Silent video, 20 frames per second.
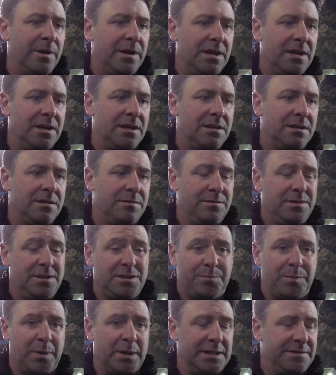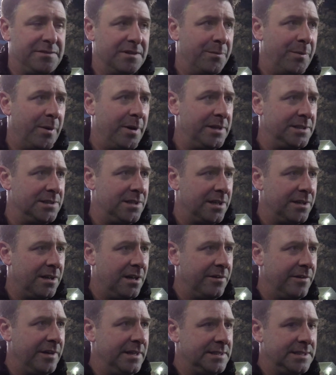Uh, just pleased for the boys all in
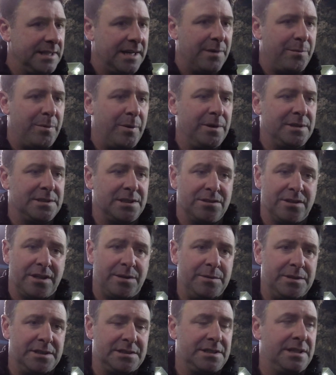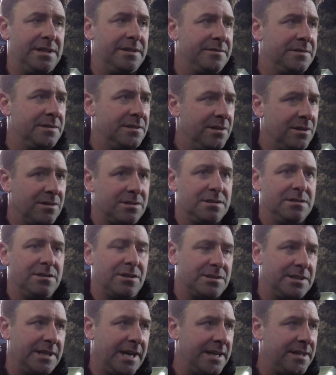all, really, to get a point because I don't think we deserved not,
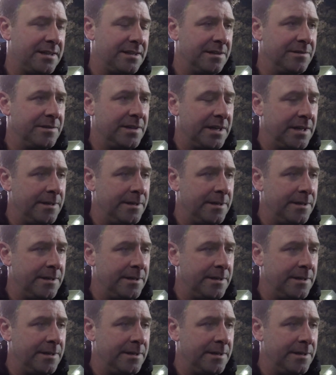not to get anything out of the